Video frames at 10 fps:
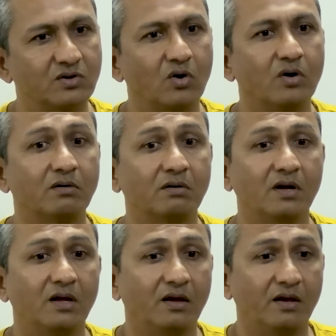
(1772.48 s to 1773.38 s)
or
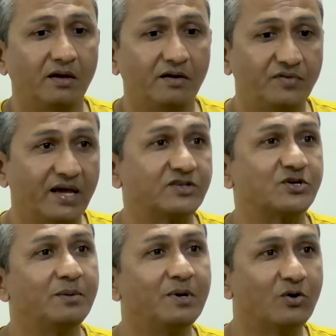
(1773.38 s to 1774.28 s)
if they're
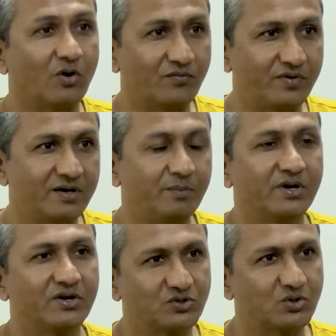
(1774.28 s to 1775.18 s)
extremely confident,
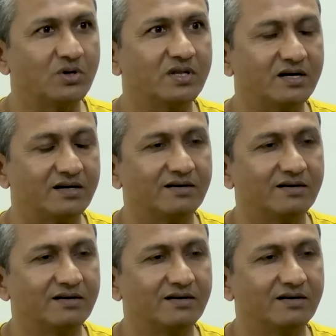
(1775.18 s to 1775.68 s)
making sure that